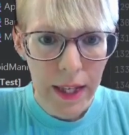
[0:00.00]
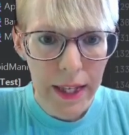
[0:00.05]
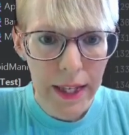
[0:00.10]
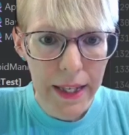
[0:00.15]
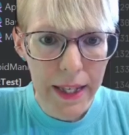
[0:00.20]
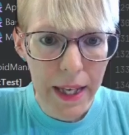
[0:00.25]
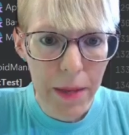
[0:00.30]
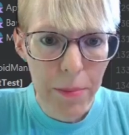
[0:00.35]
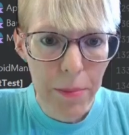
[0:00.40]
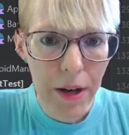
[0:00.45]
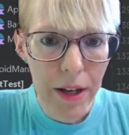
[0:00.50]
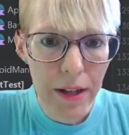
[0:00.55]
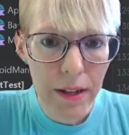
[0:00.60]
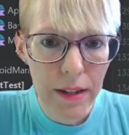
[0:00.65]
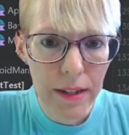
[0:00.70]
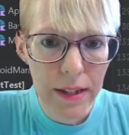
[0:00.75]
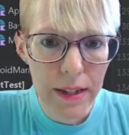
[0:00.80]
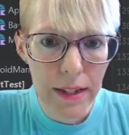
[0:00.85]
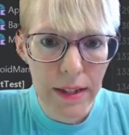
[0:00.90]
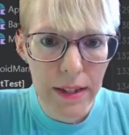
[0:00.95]
In Get
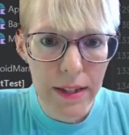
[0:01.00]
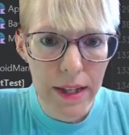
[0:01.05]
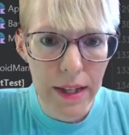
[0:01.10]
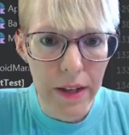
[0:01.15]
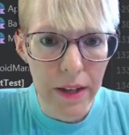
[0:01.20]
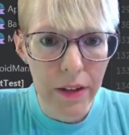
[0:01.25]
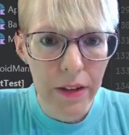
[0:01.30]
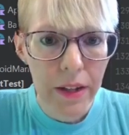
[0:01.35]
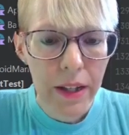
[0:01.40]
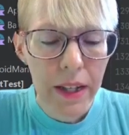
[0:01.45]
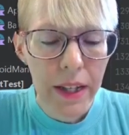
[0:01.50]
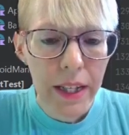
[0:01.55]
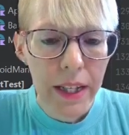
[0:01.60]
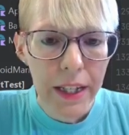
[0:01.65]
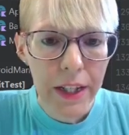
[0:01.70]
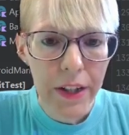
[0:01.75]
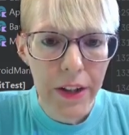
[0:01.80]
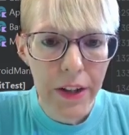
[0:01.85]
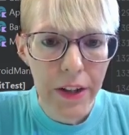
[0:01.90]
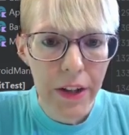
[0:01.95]
Product Detail,
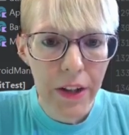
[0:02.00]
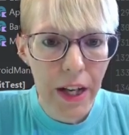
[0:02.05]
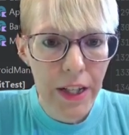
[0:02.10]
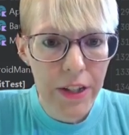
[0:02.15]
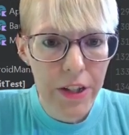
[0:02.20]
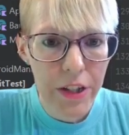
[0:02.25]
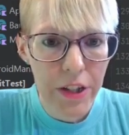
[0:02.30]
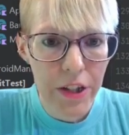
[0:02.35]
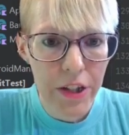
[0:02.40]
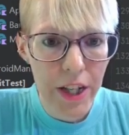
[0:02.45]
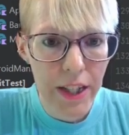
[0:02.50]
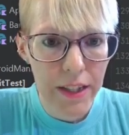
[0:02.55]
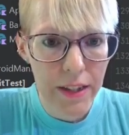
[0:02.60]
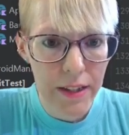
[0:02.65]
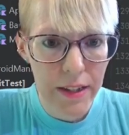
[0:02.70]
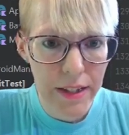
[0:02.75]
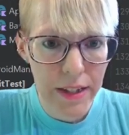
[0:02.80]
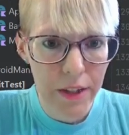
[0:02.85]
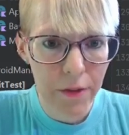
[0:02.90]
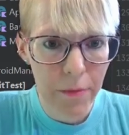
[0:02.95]
here I just check
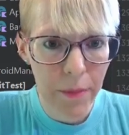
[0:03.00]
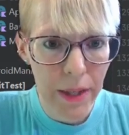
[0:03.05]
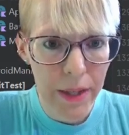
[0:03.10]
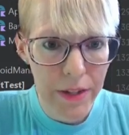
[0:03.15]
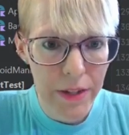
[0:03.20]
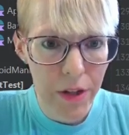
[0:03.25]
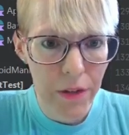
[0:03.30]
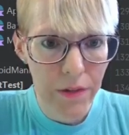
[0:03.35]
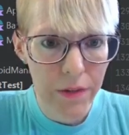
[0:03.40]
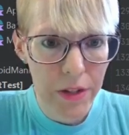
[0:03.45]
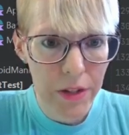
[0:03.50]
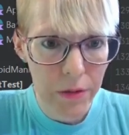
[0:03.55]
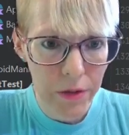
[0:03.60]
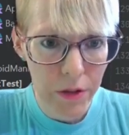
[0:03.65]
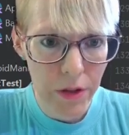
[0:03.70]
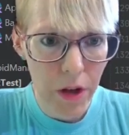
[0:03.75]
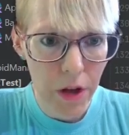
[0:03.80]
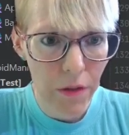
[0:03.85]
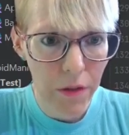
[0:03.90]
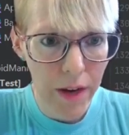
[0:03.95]
to see if my service
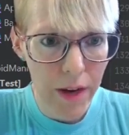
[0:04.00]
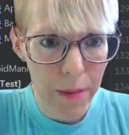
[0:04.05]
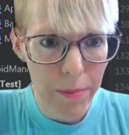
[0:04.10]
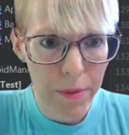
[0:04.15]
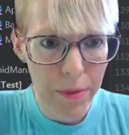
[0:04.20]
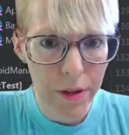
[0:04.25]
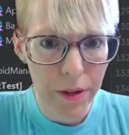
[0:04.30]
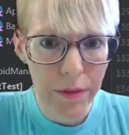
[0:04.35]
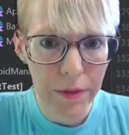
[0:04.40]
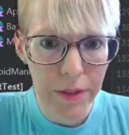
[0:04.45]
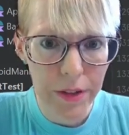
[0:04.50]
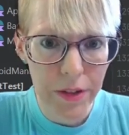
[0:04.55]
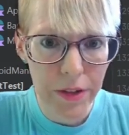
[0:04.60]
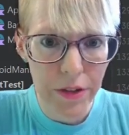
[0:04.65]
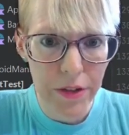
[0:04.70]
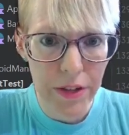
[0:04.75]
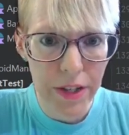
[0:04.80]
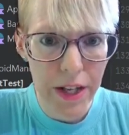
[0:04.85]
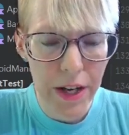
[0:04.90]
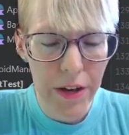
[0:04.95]
result wrapper
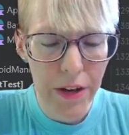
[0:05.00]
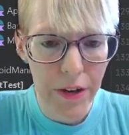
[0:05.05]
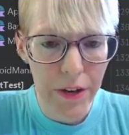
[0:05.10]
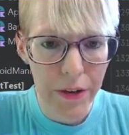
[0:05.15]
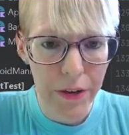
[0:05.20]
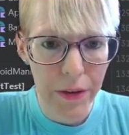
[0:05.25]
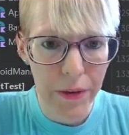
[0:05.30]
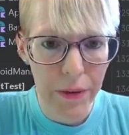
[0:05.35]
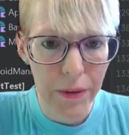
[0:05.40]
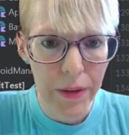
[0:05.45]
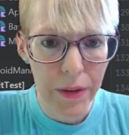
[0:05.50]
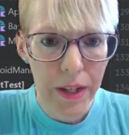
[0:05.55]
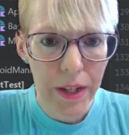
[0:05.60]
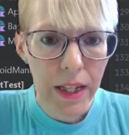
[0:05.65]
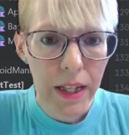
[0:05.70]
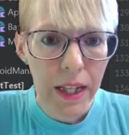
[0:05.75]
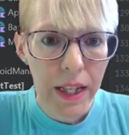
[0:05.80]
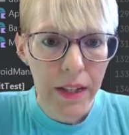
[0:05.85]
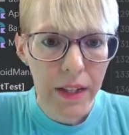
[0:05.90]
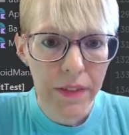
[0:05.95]
returns an error code.
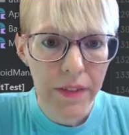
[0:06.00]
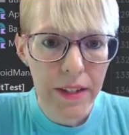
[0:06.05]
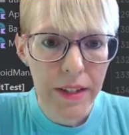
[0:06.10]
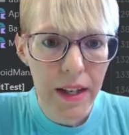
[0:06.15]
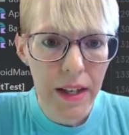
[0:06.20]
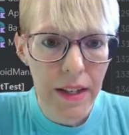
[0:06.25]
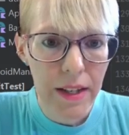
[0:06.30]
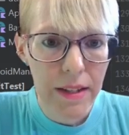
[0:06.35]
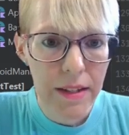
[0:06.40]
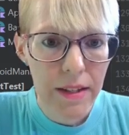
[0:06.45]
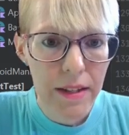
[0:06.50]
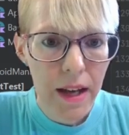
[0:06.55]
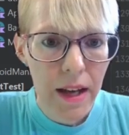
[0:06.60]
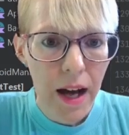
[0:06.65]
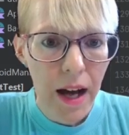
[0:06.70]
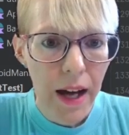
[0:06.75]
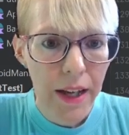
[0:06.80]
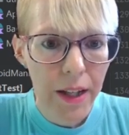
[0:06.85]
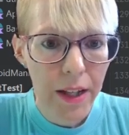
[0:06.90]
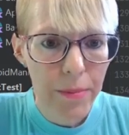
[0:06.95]
If it does,
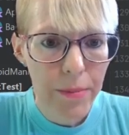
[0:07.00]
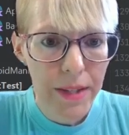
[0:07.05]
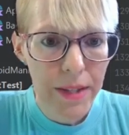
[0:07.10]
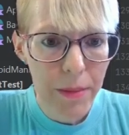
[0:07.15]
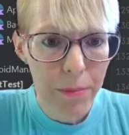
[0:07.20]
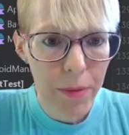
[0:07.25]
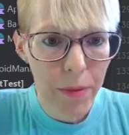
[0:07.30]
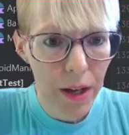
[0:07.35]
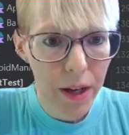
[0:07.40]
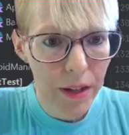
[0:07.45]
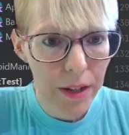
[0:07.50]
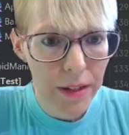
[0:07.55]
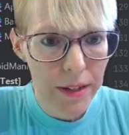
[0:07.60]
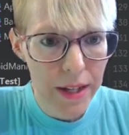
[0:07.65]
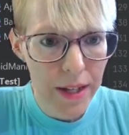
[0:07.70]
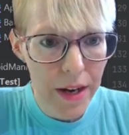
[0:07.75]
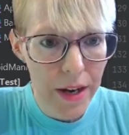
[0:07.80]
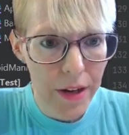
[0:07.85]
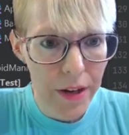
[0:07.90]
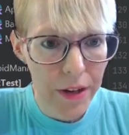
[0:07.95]
I update
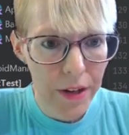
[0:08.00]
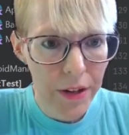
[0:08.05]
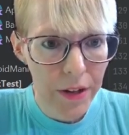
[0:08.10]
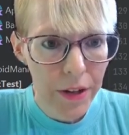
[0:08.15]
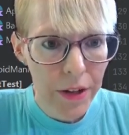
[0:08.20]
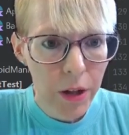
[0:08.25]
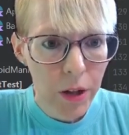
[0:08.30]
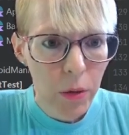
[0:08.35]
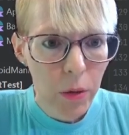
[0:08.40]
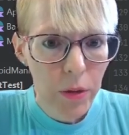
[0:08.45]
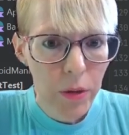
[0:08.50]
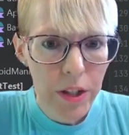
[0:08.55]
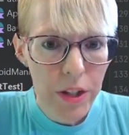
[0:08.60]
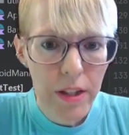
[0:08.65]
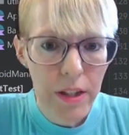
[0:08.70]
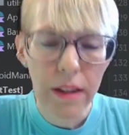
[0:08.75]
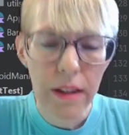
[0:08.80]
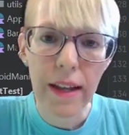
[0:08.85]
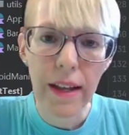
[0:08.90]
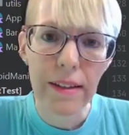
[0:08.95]
product error, which
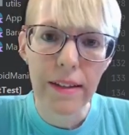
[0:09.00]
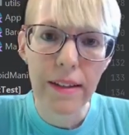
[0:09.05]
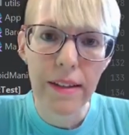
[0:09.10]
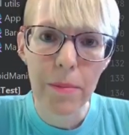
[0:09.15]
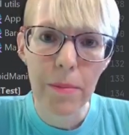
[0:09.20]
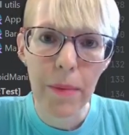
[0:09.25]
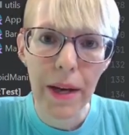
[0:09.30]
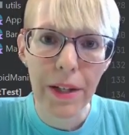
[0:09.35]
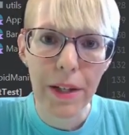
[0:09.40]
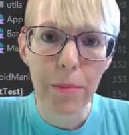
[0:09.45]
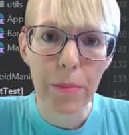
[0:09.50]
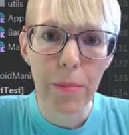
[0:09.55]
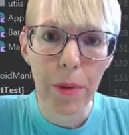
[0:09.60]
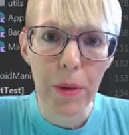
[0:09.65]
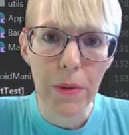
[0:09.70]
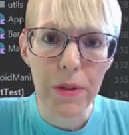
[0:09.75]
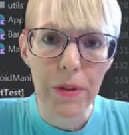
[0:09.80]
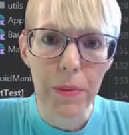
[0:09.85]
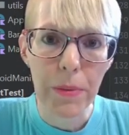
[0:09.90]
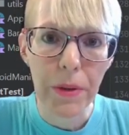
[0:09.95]
is collected in my
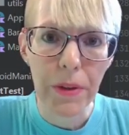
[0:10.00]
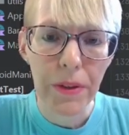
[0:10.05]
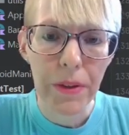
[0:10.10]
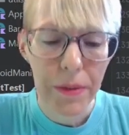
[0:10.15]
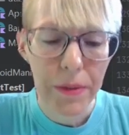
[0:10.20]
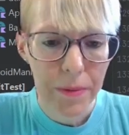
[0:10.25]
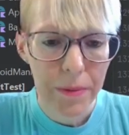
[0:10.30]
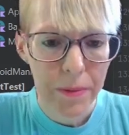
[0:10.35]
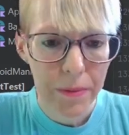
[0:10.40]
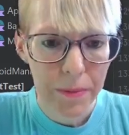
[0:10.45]
composable.